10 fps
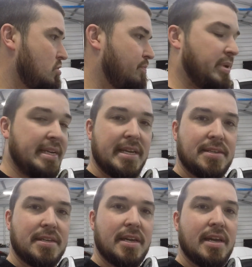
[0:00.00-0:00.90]

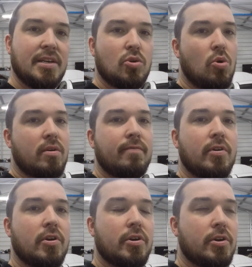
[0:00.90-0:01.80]
PTC torque
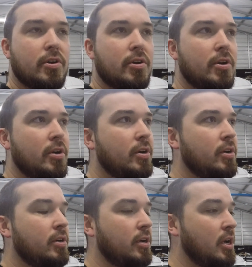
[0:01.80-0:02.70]
converter,
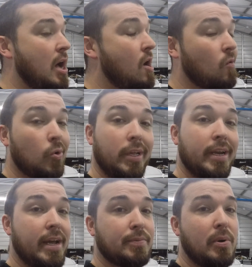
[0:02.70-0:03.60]
all really
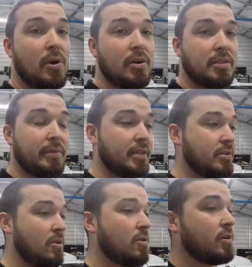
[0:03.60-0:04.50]
nice parts. I mean, this
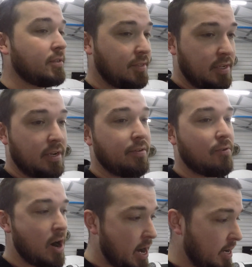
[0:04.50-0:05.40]
car is done
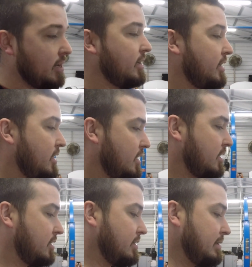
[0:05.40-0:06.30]
right.
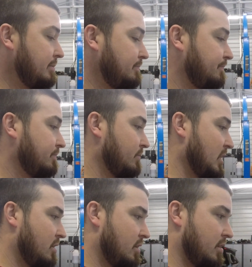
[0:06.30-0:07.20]

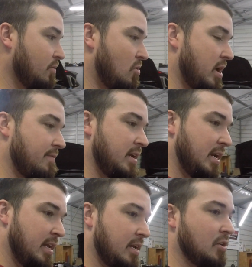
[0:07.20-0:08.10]
It won't have
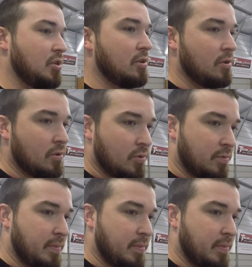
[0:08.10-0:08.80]
any issues with